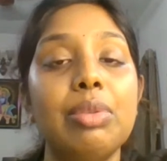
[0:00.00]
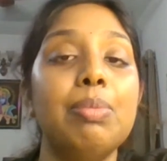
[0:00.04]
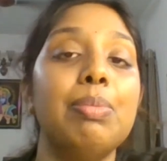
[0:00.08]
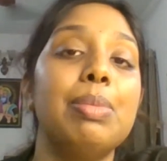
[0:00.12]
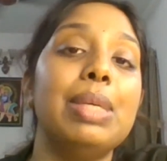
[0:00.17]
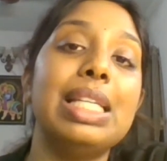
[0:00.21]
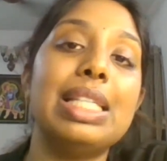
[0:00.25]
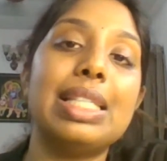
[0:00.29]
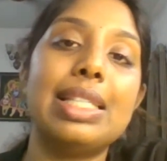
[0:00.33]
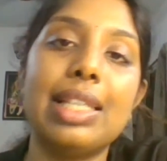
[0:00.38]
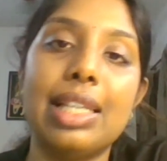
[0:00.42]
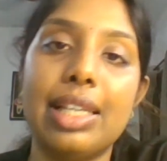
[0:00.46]
a
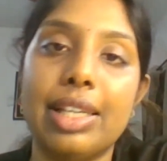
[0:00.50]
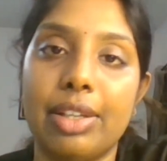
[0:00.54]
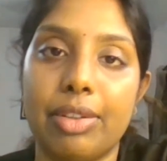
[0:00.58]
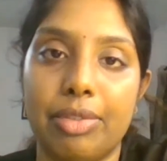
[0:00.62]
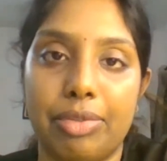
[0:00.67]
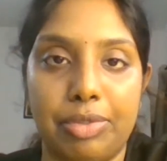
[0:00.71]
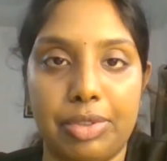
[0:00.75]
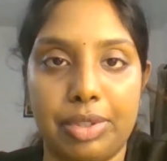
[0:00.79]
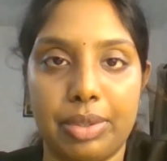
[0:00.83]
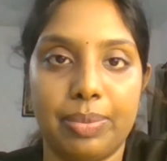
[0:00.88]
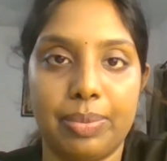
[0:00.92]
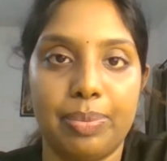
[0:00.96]
mesial
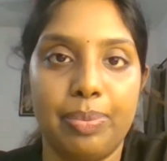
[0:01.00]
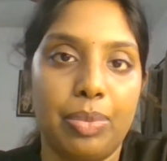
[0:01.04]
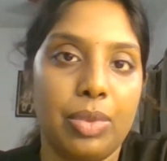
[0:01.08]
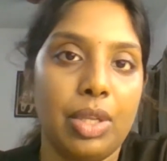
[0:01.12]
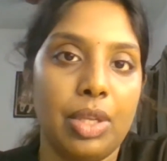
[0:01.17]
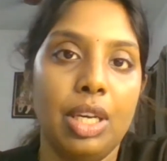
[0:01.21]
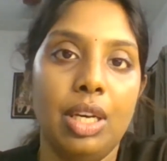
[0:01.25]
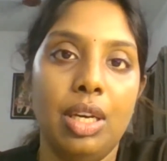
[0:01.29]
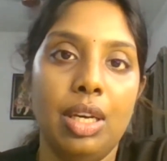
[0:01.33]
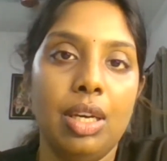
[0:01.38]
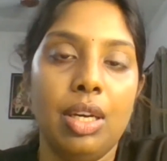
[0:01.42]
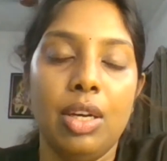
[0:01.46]
drift
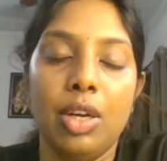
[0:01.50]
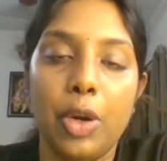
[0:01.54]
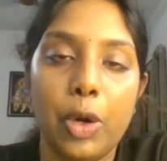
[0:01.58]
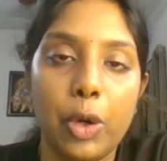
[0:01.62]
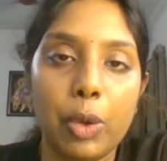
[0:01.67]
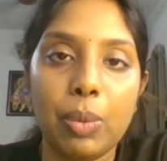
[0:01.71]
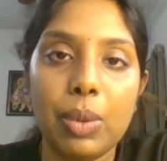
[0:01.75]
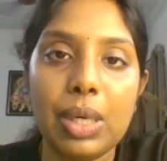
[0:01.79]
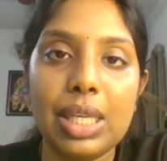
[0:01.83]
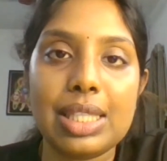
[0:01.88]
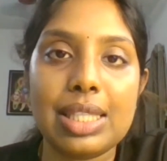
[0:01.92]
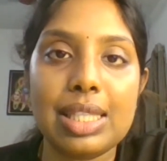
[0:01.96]

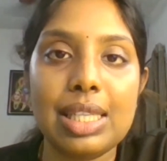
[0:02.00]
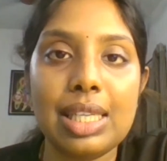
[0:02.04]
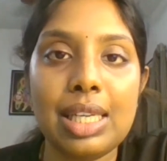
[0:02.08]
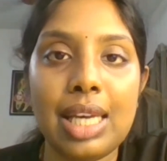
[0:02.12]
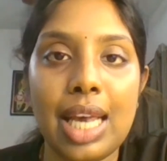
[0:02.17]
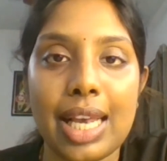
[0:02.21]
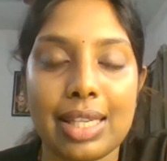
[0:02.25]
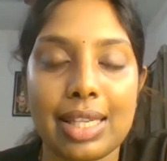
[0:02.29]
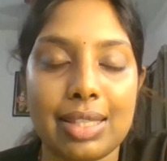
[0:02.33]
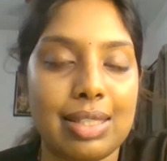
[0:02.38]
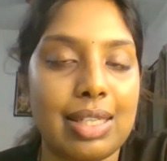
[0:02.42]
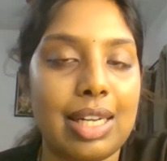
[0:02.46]
towards
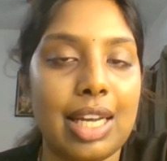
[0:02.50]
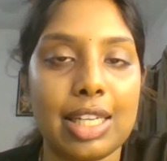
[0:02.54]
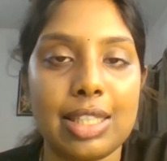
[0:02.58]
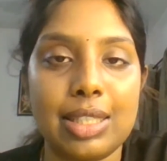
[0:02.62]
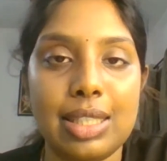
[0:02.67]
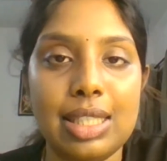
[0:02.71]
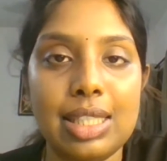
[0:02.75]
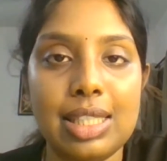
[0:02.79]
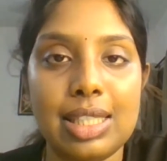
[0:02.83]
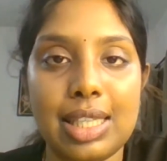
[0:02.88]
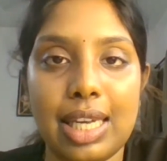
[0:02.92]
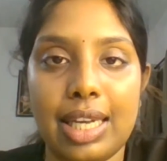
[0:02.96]
the
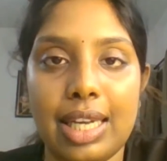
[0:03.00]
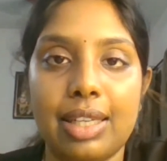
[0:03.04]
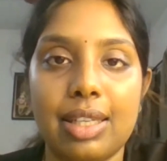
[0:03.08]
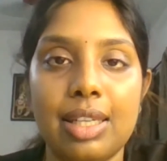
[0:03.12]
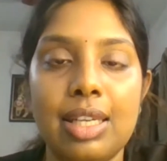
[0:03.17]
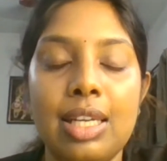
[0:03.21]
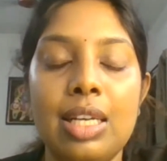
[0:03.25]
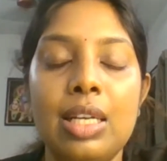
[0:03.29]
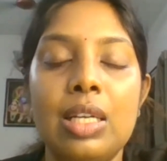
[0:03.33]
extraction site.